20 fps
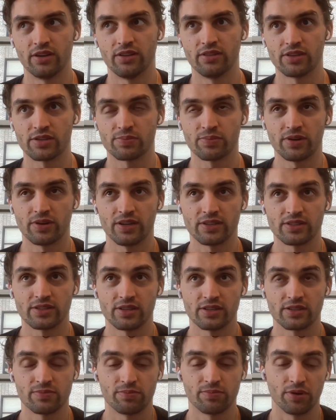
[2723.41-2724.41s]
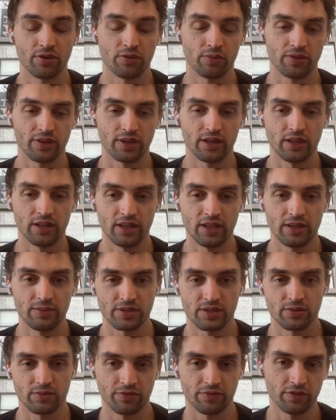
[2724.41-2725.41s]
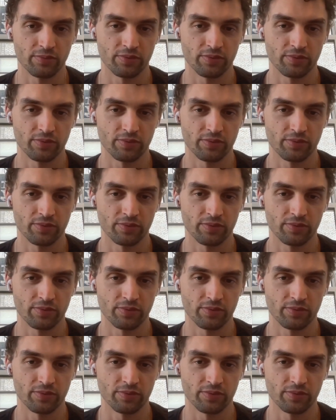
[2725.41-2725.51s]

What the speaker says: this process, both with LLMs and for